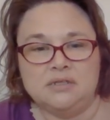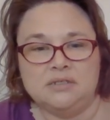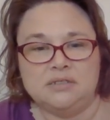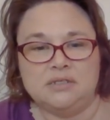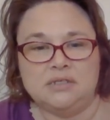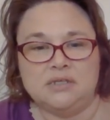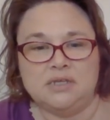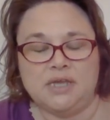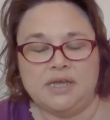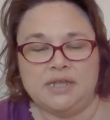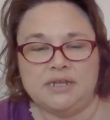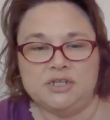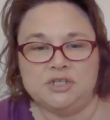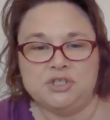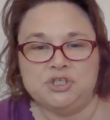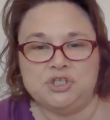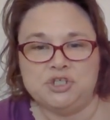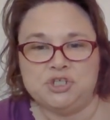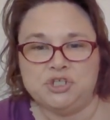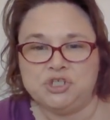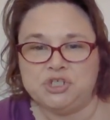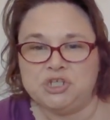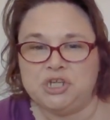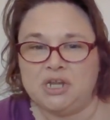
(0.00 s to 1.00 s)
to kind of
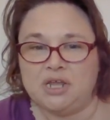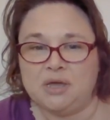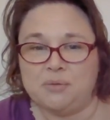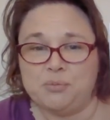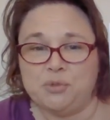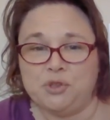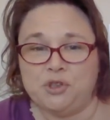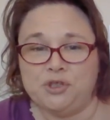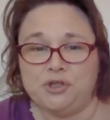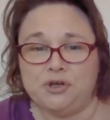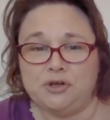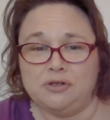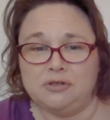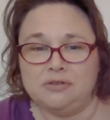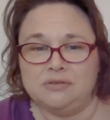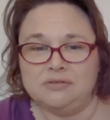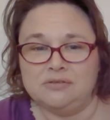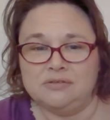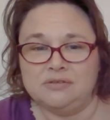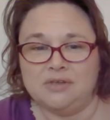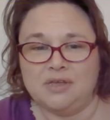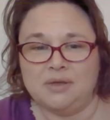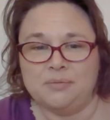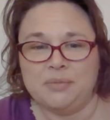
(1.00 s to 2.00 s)
zhuzh it up a little,
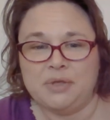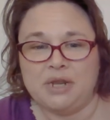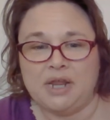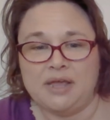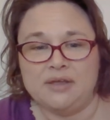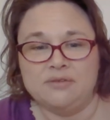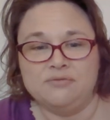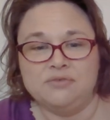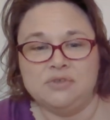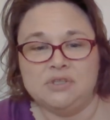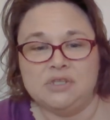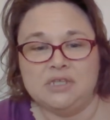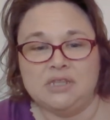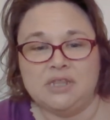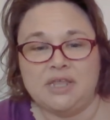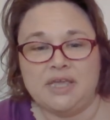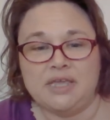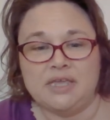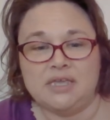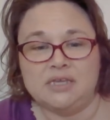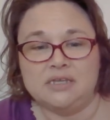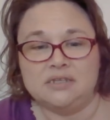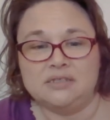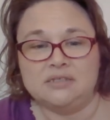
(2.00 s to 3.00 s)
but I really
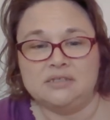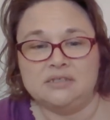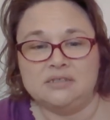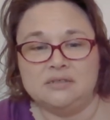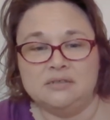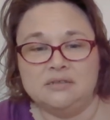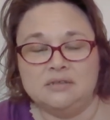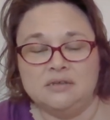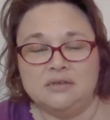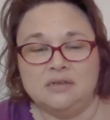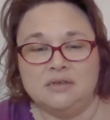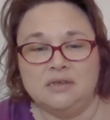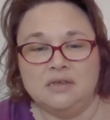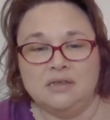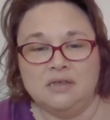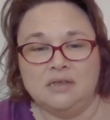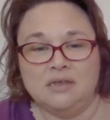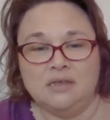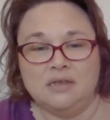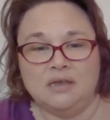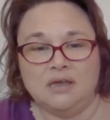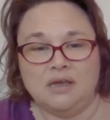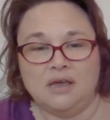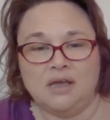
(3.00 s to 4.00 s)
like it.
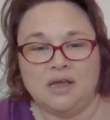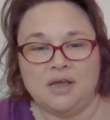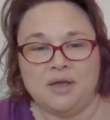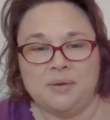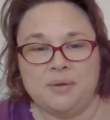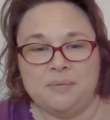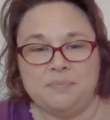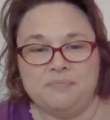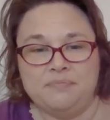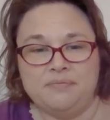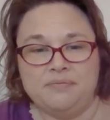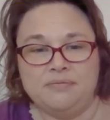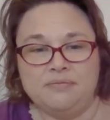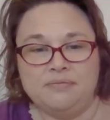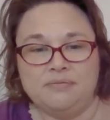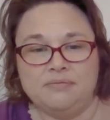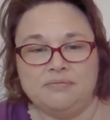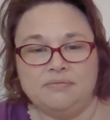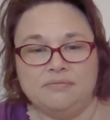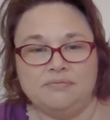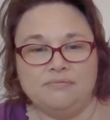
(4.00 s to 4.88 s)
Um,